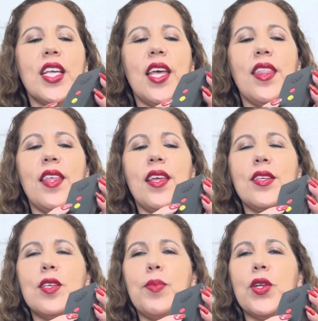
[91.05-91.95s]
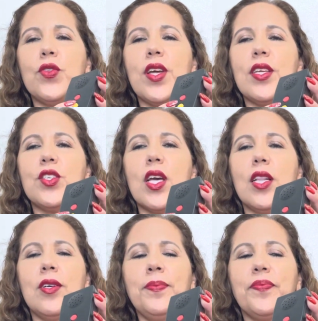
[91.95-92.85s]
And then there is a button that is
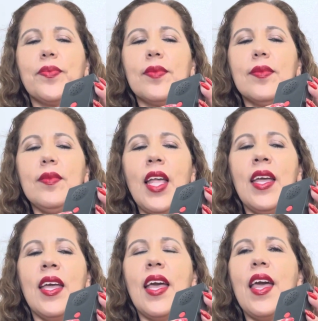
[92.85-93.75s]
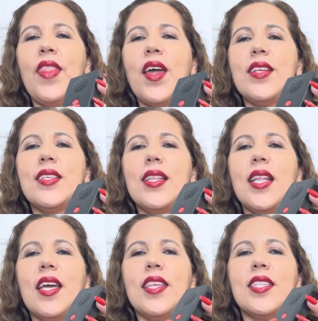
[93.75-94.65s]
yellow, and that is the
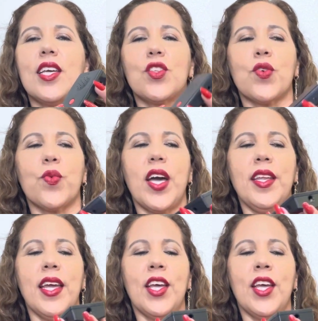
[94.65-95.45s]
light detector, right?